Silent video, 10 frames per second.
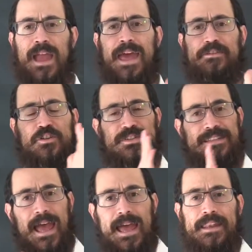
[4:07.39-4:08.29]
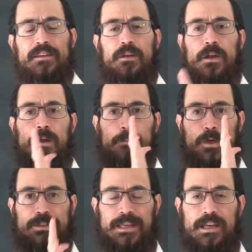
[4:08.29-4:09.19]
And there's 10
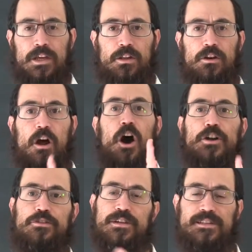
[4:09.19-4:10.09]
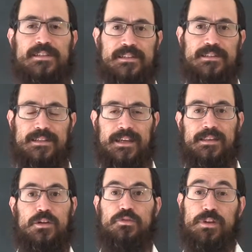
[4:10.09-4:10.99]
particular utterances
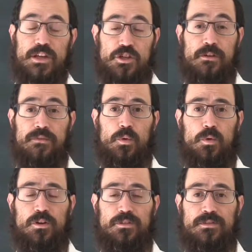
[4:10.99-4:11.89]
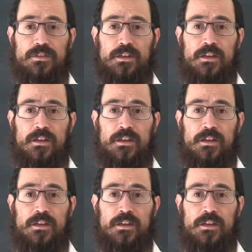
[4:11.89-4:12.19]
in the creation of the world.